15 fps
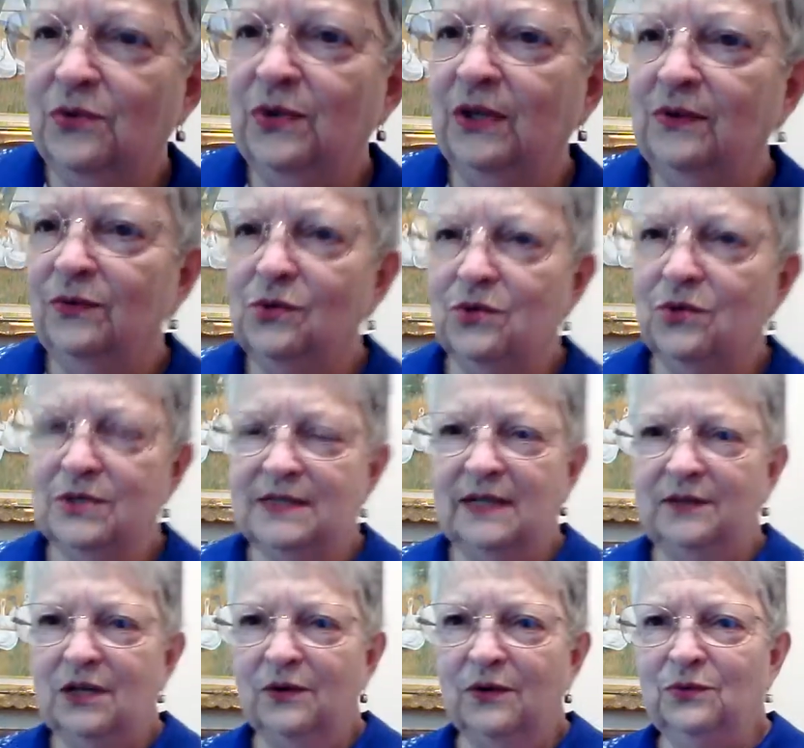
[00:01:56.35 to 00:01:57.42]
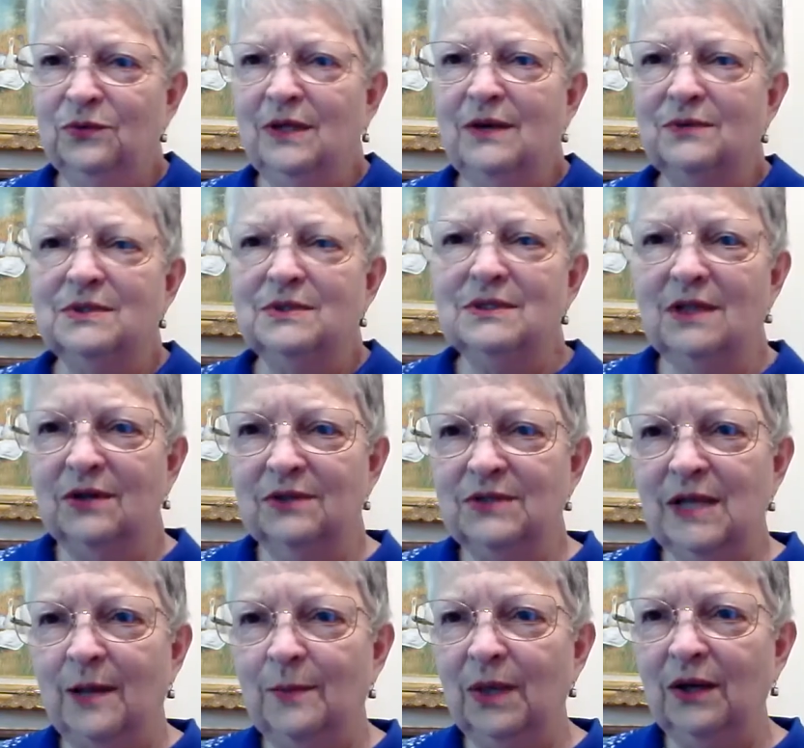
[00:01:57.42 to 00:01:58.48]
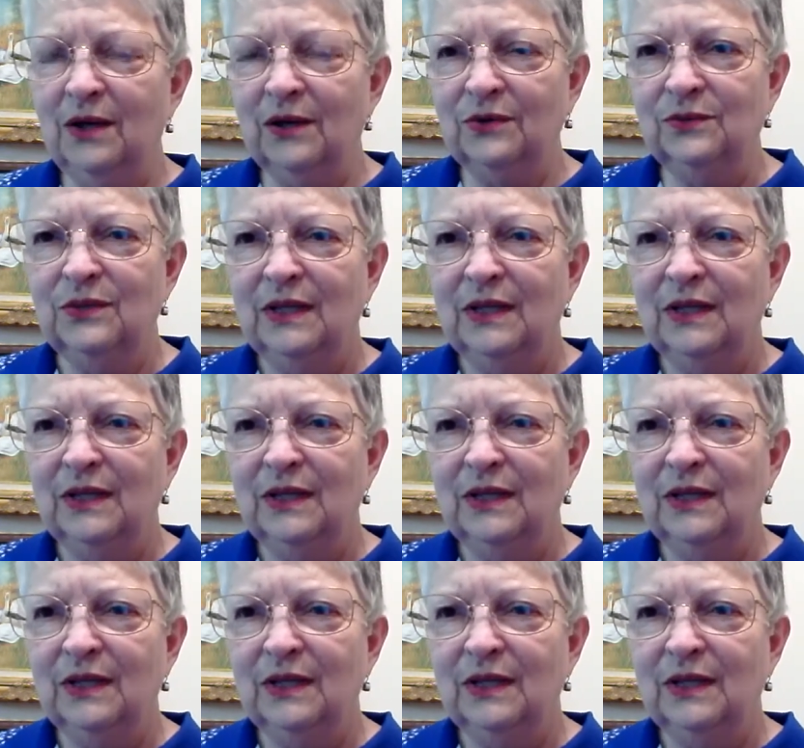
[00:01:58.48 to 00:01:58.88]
and of course I don't. That was a long time ago.